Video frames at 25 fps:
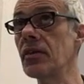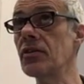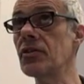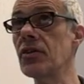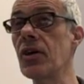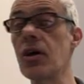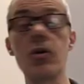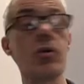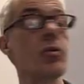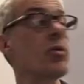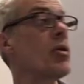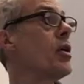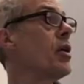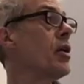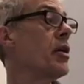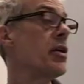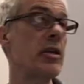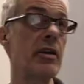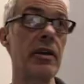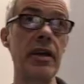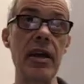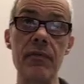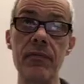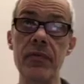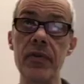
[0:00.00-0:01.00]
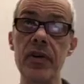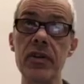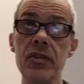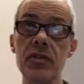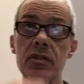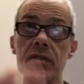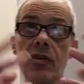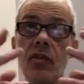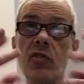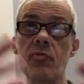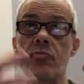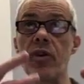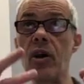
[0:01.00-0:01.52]
So you get
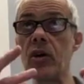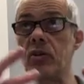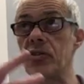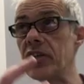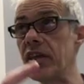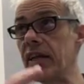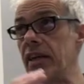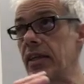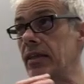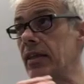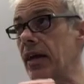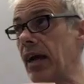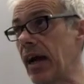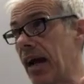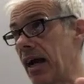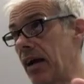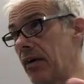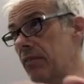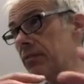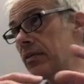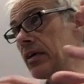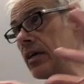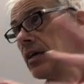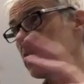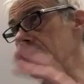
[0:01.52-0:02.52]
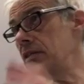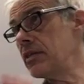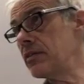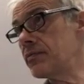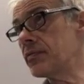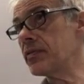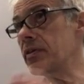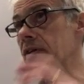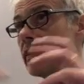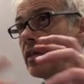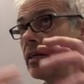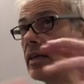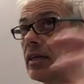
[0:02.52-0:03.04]
versions of the protein that have
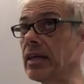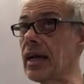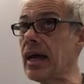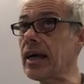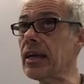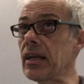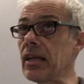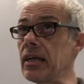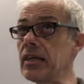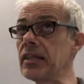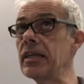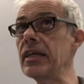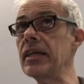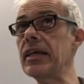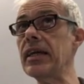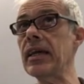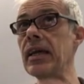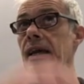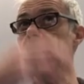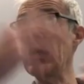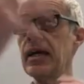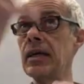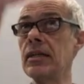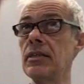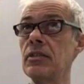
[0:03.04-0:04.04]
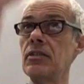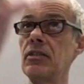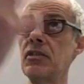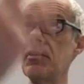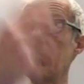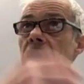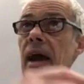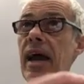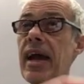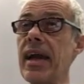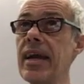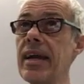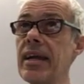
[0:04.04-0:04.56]
different catalytic
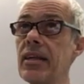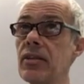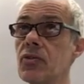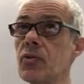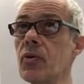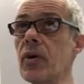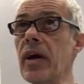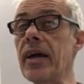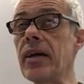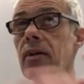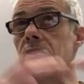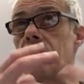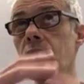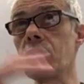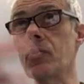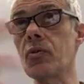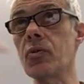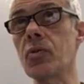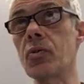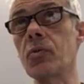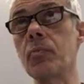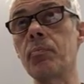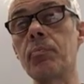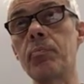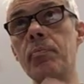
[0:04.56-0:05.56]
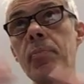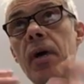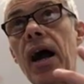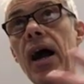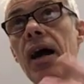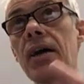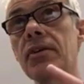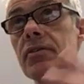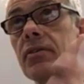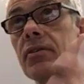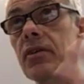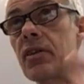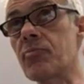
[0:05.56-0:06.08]
domains or, or, or
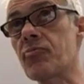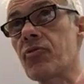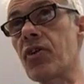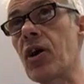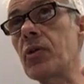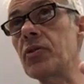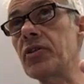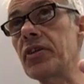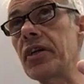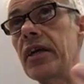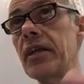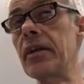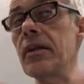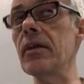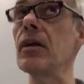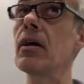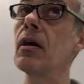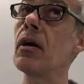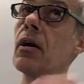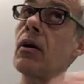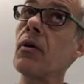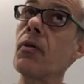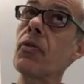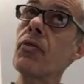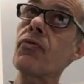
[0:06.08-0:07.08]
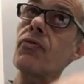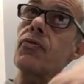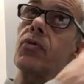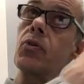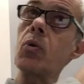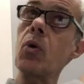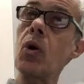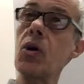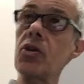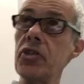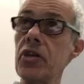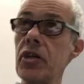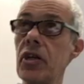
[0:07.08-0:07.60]
parts to the protein
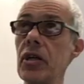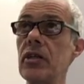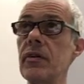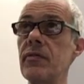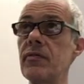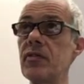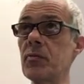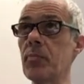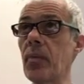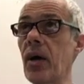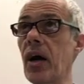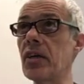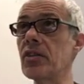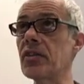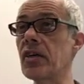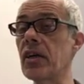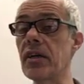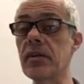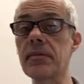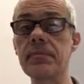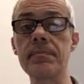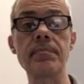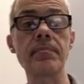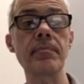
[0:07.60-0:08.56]
through alternative splicing.